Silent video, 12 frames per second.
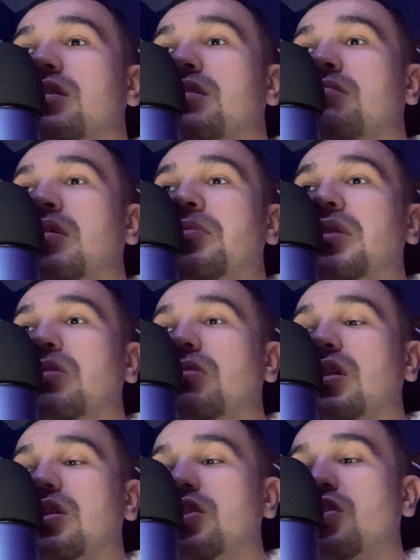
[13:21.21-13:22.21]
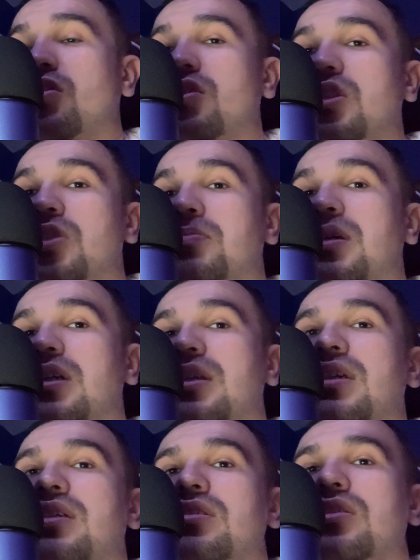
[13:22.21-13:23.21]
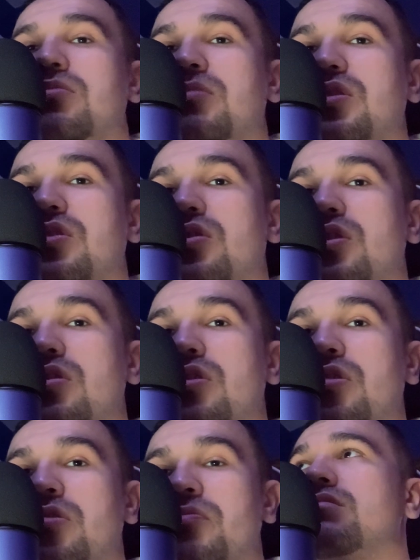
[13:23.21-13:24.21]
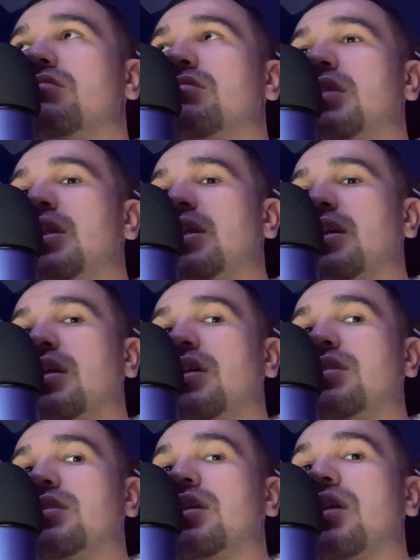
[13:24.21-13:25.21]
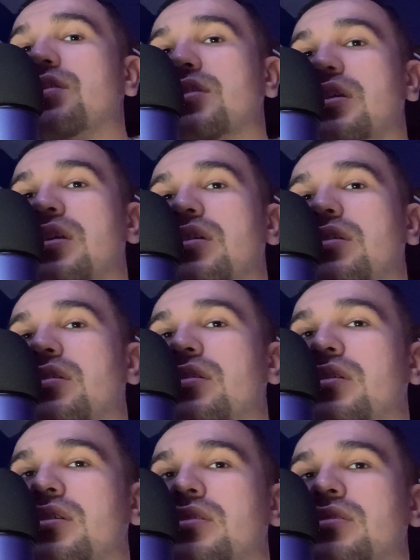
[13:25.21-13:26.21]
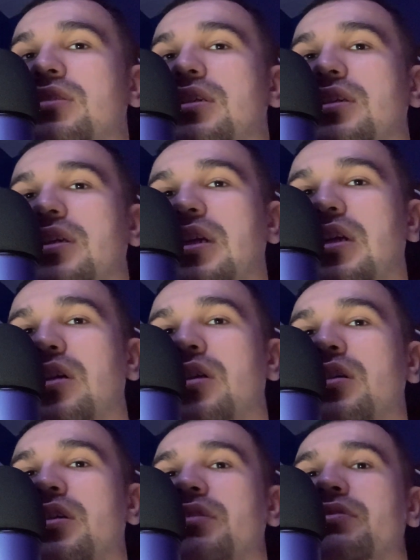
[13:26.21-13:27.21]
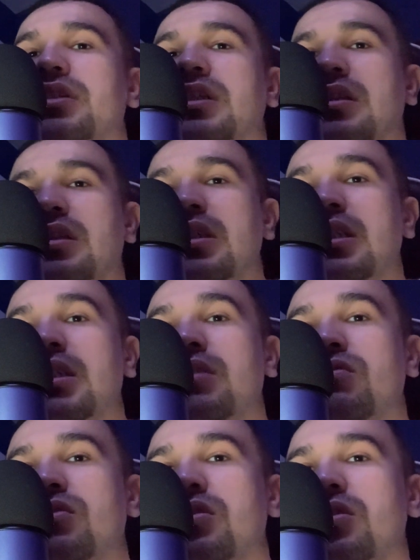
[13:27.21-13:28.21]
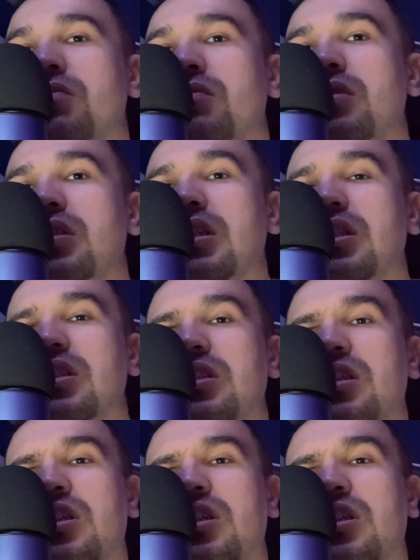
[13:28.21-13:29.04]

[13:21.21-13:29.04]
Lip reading: Maybe they will enjoy this podcast as much as you do. And yeah, guys, that is it. Take care and live to the fullest.